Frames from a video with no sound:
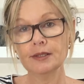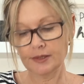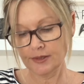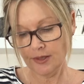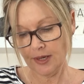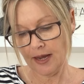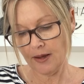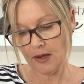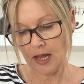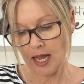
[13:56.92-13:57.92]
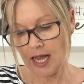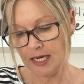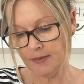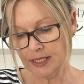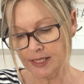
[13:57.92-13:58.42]
So our
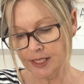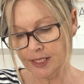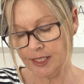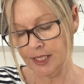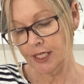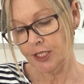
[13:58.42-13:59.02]
honey mustard